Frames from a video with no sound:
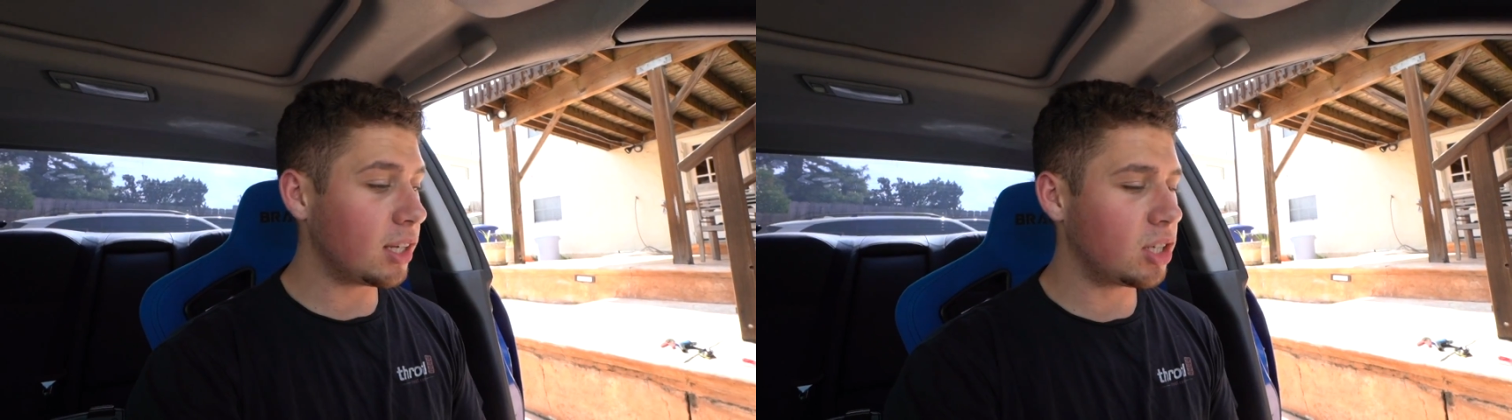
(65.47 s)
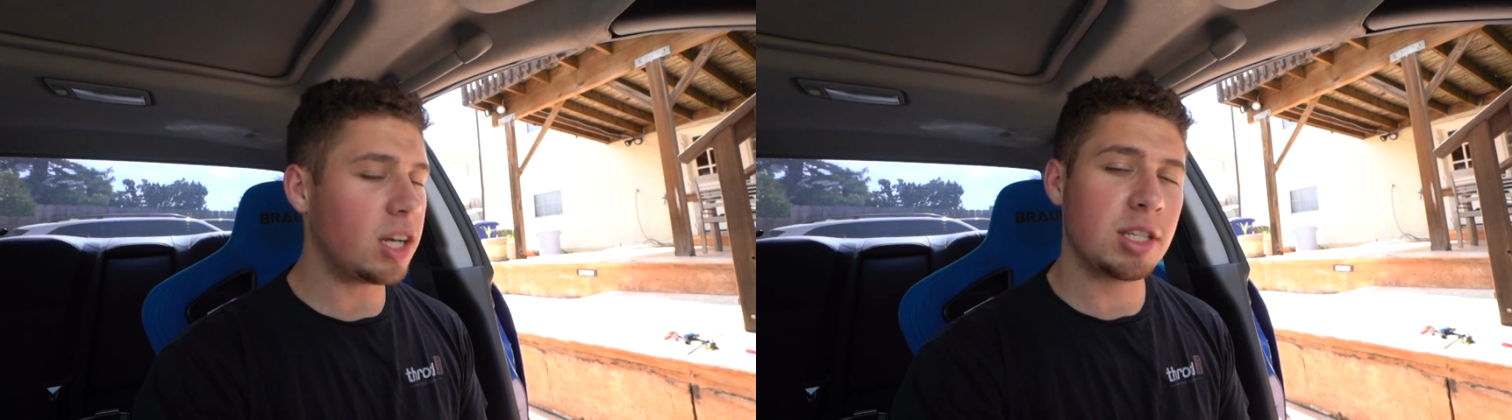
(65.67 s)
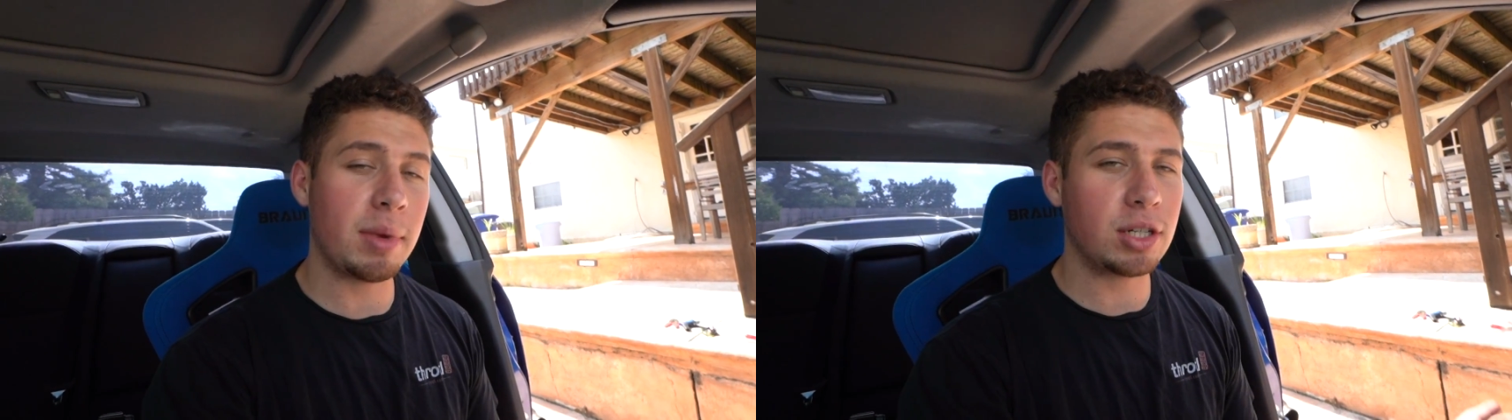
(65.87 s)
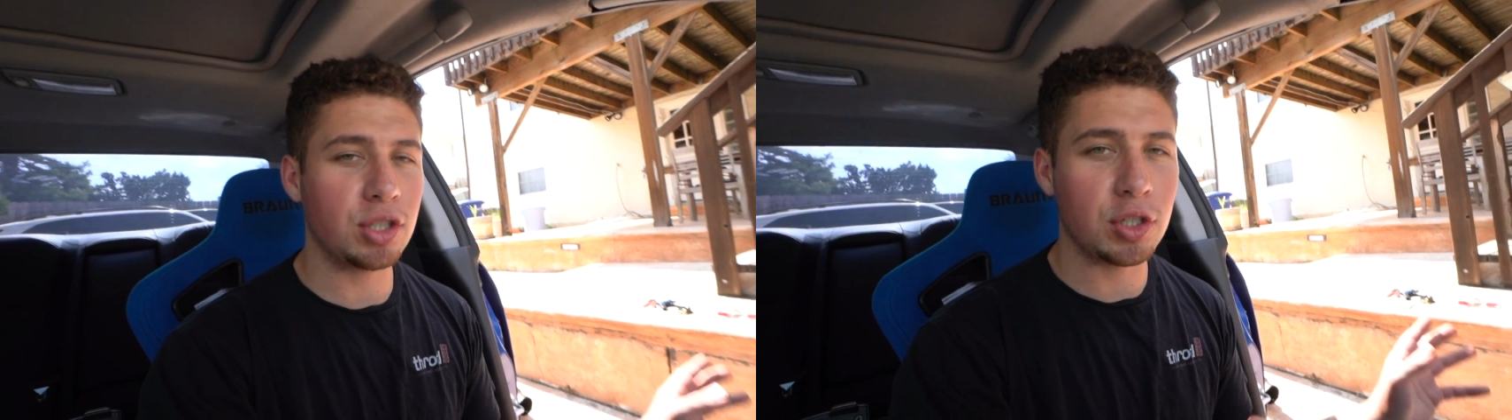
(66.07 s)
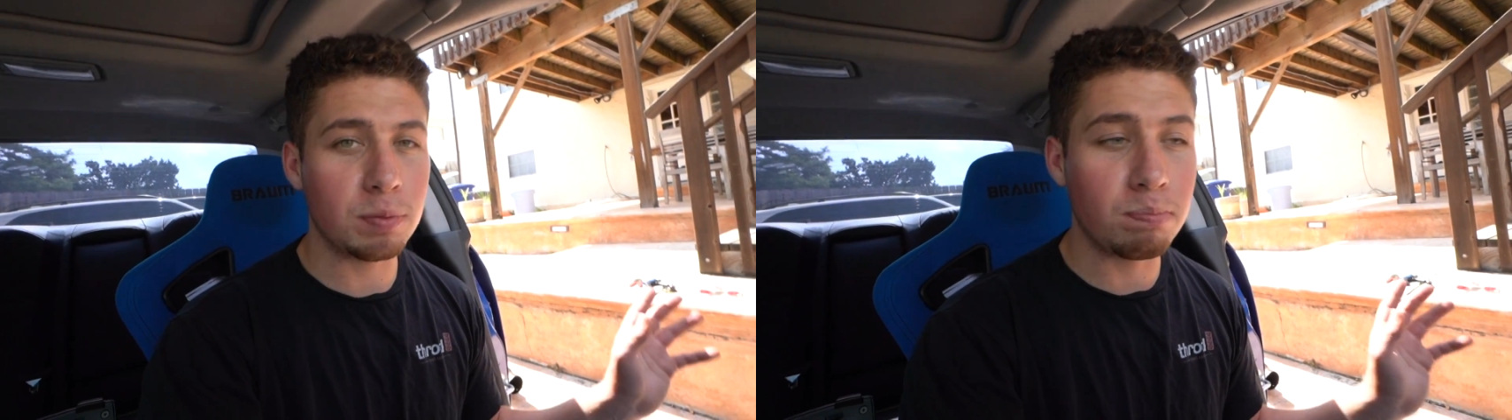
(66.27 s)
exhaust I'm
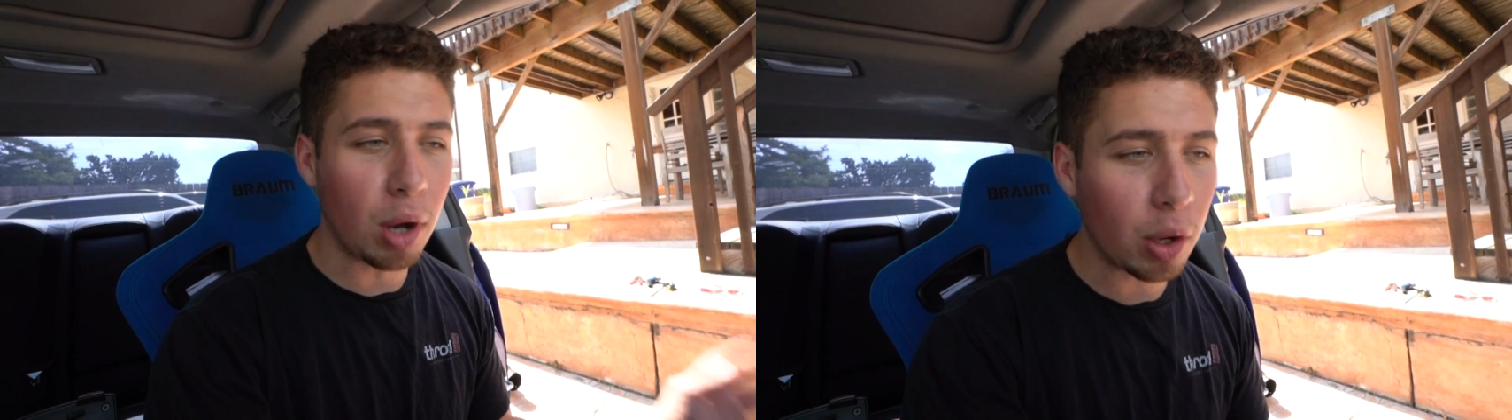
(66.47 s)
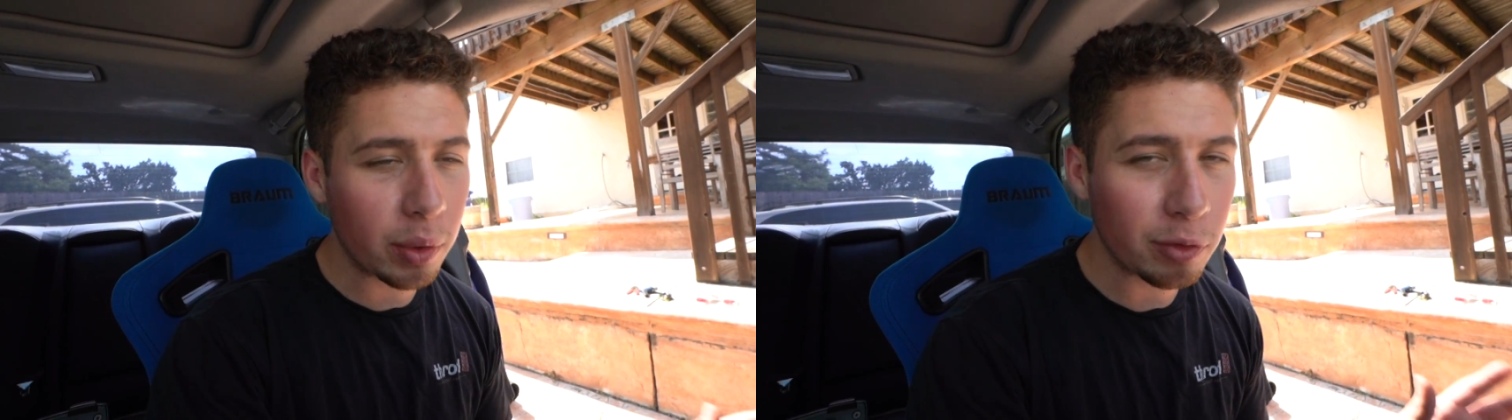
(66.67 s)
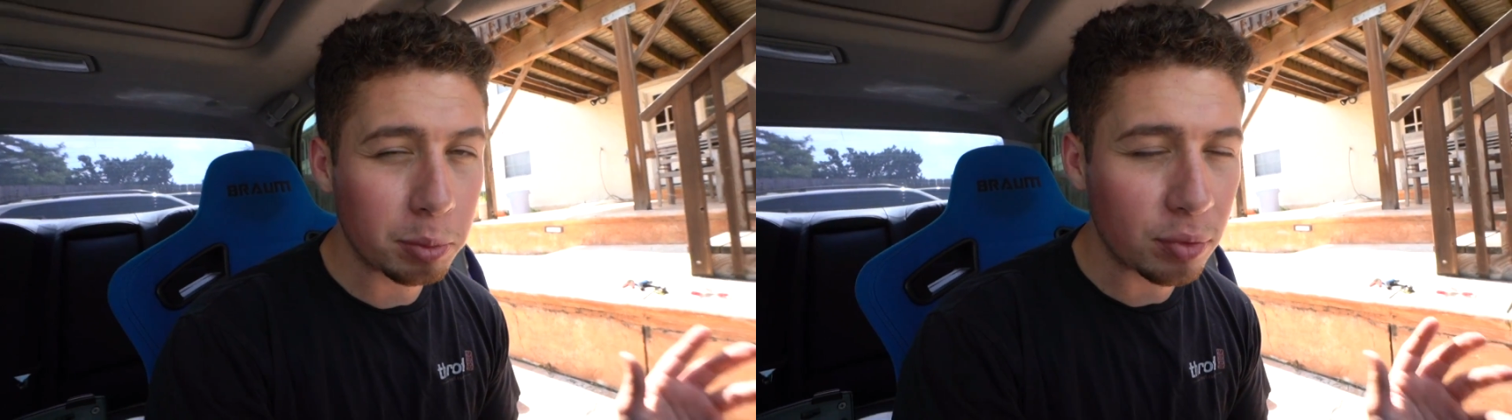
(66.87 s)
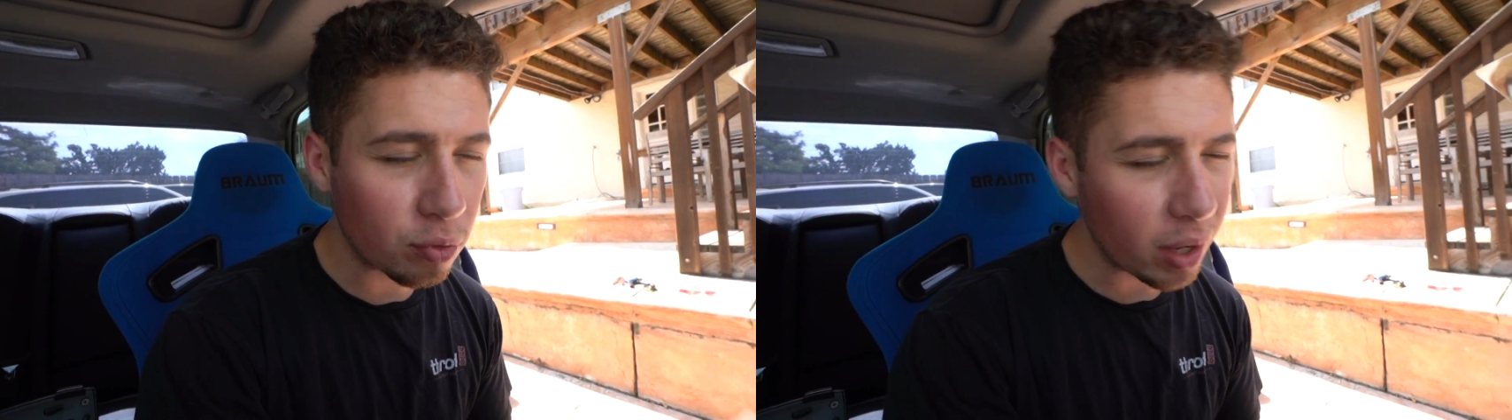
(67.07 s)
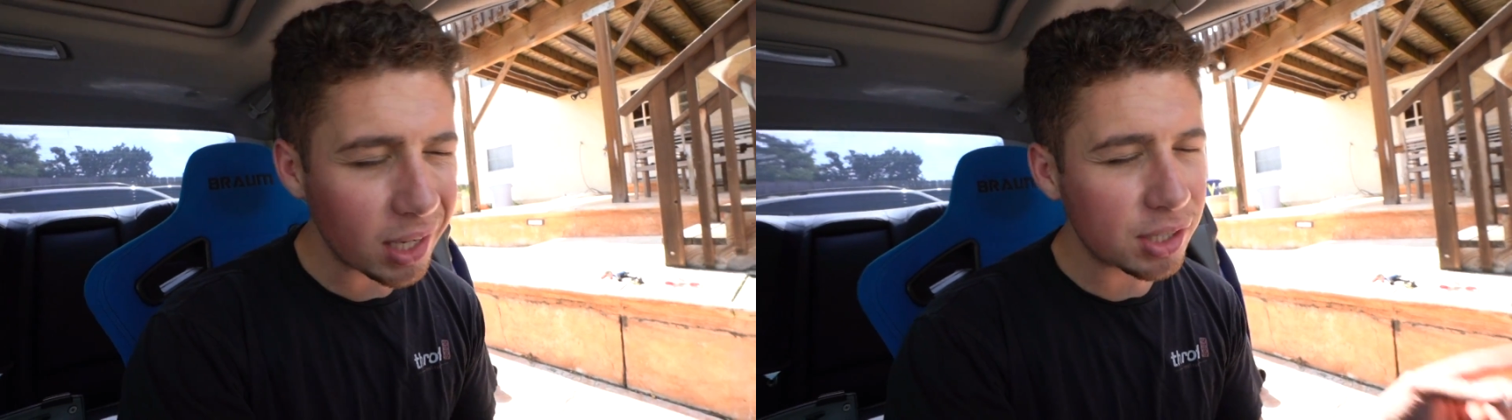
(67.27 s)
actually just borrowing from a
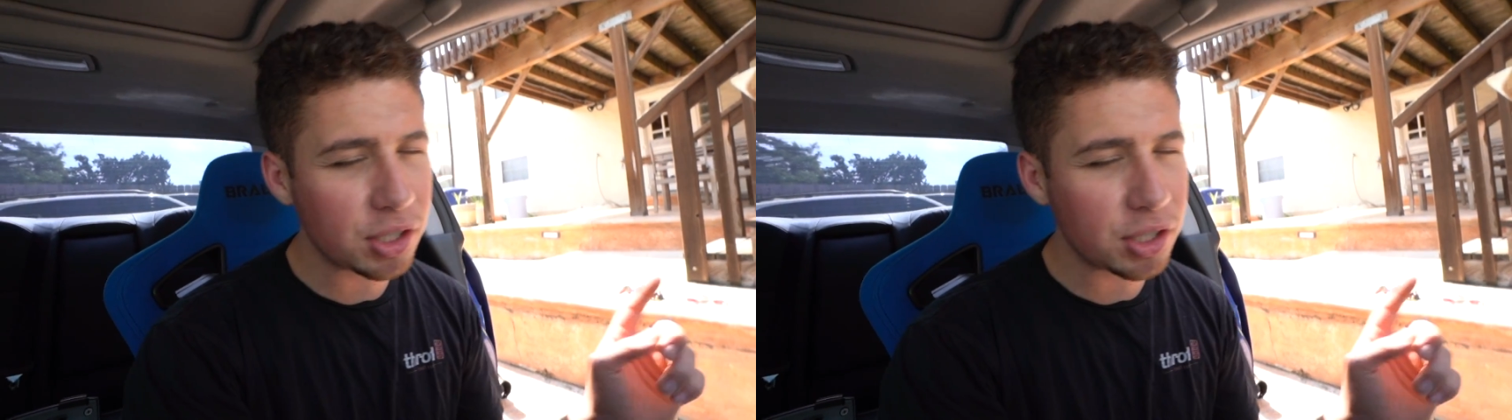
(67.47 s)
friend.